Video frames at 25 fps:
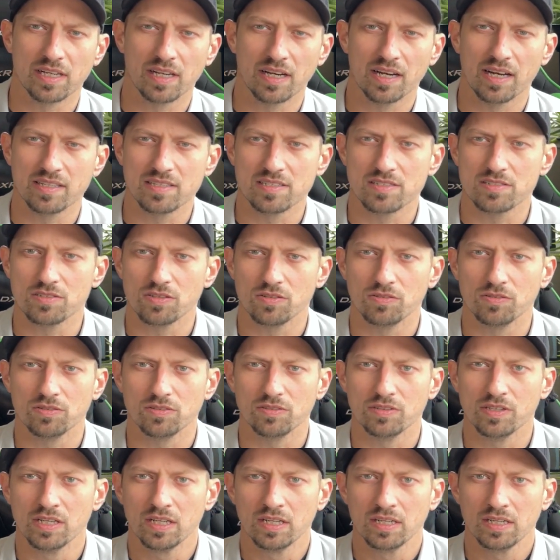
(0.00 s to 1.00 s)
kind of has its
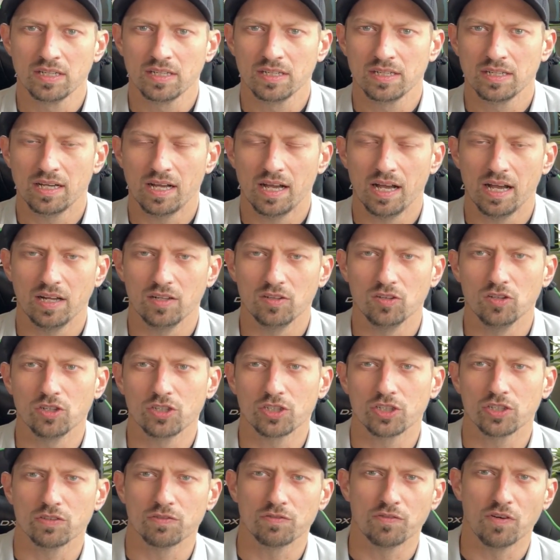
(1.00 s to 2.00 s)
own uh,
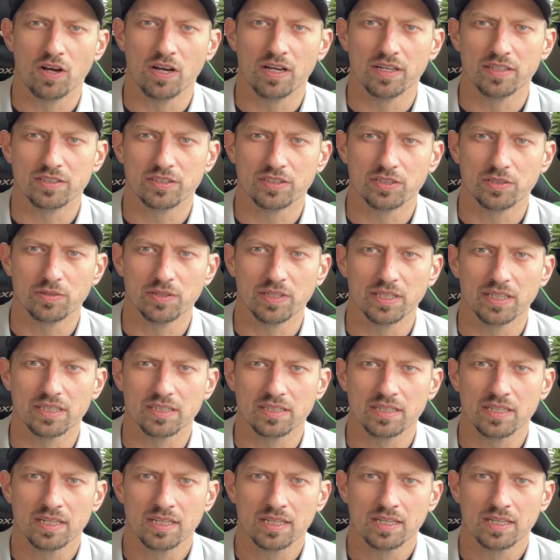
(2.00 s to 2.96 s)
look or font to it.